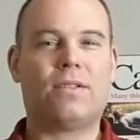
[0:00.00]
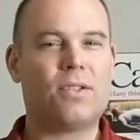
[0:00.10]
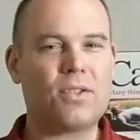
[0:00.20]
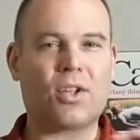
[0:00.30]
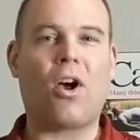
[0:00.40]

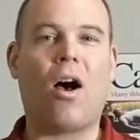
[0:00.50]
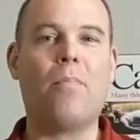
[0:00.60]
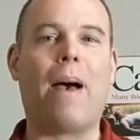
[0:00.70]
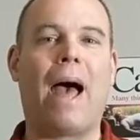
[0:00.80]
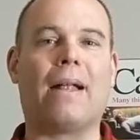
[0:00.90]
just to
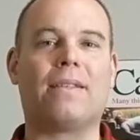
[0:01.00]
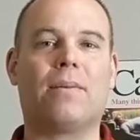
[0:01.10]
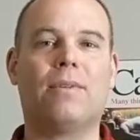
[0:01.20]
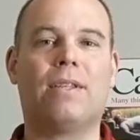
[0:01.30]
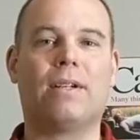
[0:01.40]
combat
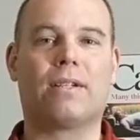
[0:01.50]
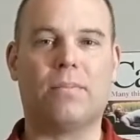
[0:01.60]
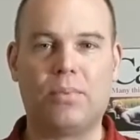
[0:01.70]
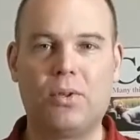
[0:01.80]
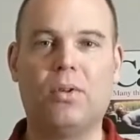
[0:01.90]
some of the
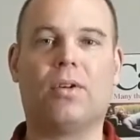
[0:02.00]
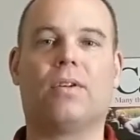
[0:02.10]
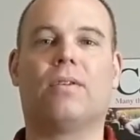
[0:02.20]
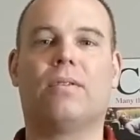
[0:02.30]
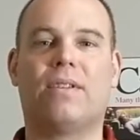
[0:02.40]

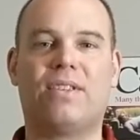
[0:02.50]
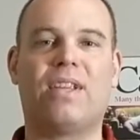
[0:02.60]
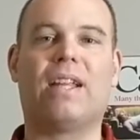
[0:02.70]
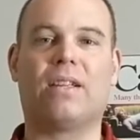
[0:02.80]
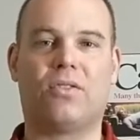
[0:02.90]
computer
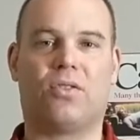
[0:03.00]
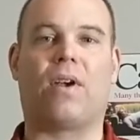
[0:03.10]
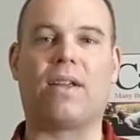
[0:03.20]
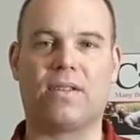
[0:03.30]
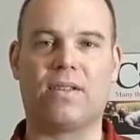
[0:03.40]
sitting
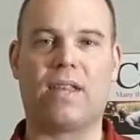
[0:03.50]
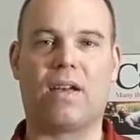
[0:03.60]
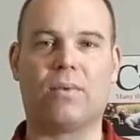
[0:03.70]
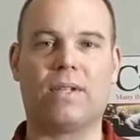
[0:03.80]
stresses that